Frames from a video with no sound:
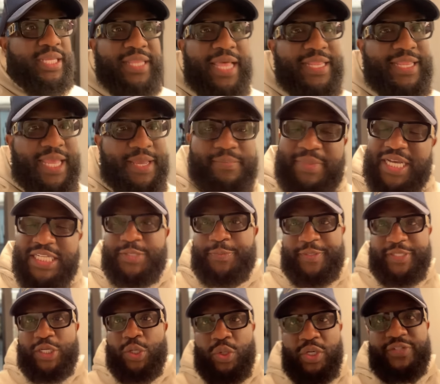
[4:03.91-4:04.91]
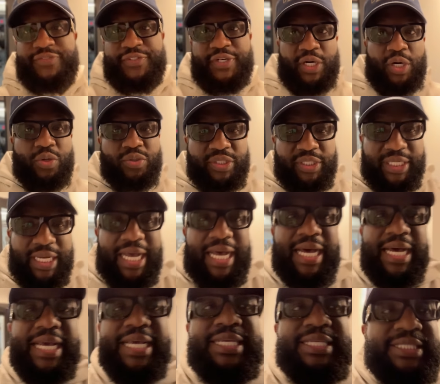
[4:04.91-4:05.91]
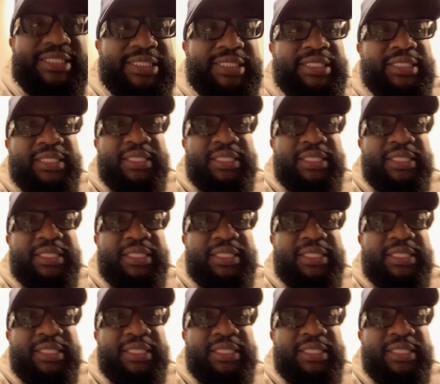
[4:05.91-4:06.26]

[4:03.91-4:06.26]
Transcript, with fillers: that they must be going for older guys.